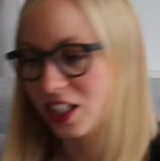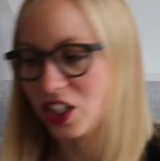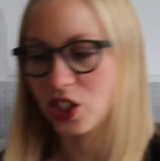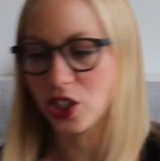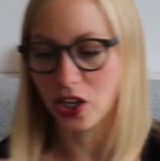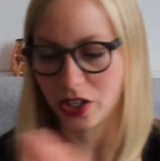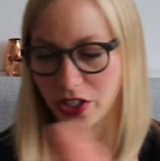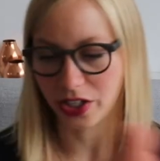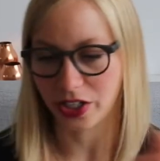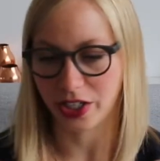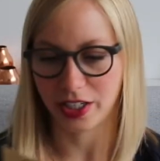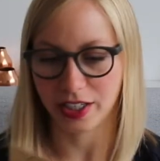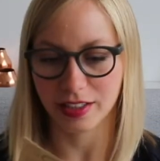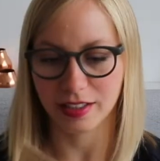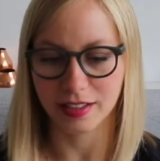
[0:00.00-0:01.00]

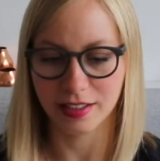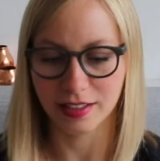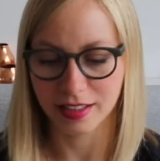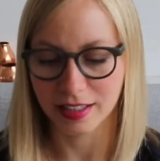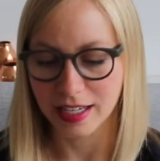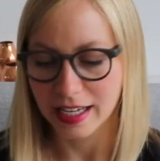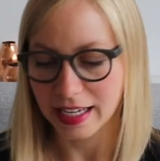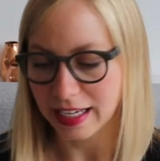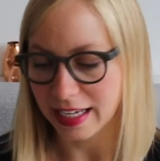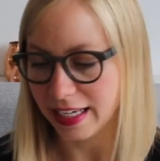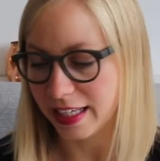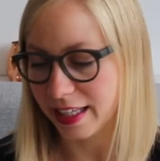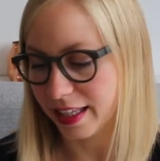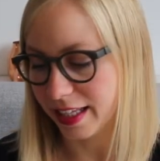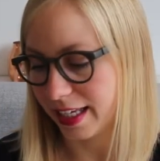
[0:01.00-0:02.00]
yarn
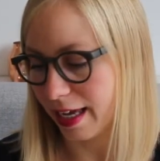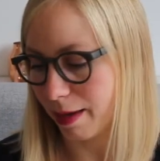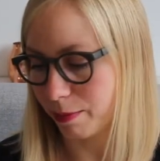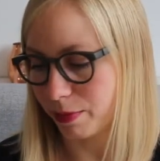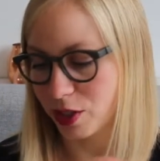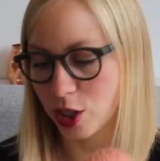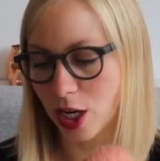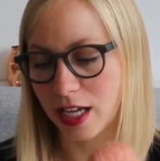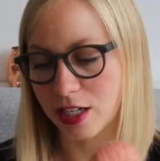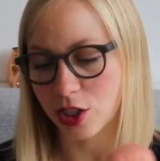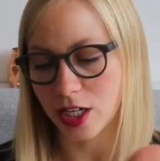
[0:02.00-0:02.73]
in the Kempischheit